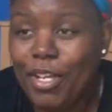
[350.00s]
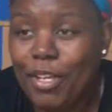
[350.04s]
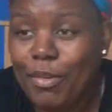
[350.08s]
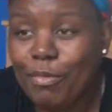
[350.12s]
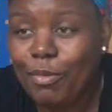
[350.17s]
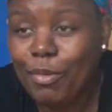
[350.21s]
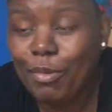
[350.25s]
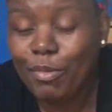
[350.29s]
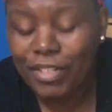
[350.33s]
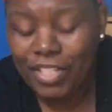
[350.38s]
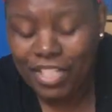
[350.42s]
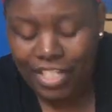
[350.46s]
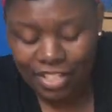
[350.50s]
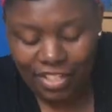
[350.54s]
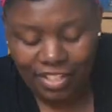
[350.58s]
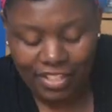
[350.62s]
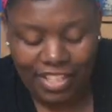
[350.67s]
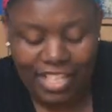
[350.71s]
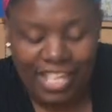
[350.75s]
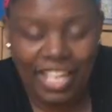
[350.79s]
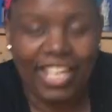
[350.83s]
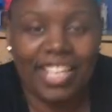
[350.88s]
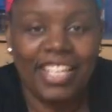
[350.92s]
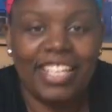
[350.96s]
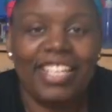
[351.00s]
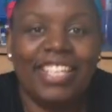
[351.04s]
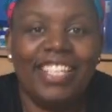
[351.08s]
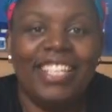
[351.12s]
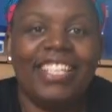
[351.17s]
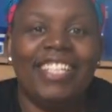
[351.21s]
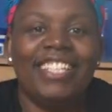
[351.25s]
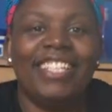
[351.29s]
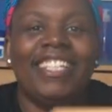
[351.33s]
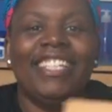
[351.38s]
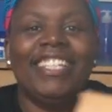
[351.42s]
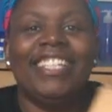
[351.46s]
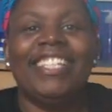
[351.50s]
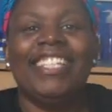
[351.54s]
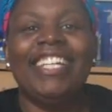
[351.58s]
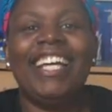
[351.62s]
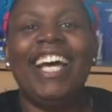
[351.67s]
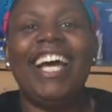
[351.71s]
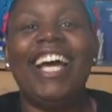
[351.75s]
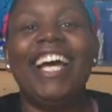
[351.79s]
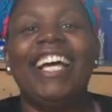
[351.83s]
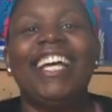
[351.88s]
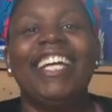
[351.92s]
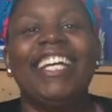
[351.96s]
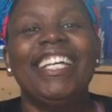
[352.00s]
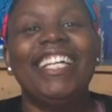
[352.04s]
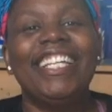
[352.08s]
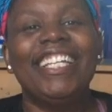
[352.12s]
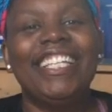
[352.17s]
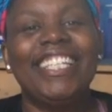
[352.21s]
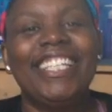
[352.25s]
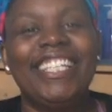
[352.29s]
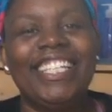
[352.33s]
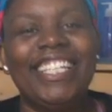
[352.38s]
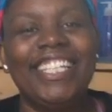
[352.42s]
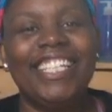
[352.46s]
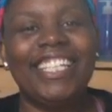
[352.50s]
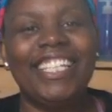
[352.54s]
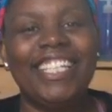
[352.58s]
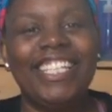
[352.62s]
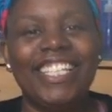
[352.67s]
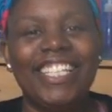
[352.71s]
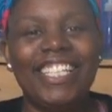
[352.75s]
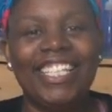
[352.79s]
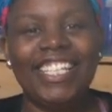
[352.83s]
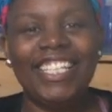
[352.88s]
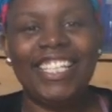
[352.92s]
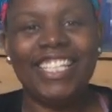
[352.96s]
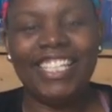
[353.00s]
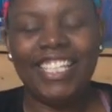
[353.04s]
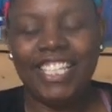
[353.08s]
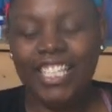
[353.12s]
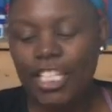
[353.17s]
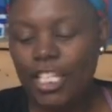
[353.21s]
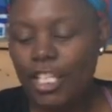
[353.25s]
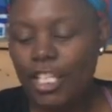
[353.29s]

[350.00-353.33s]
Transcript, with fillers: Better than styrofoam. Huh? Better than styrofoam.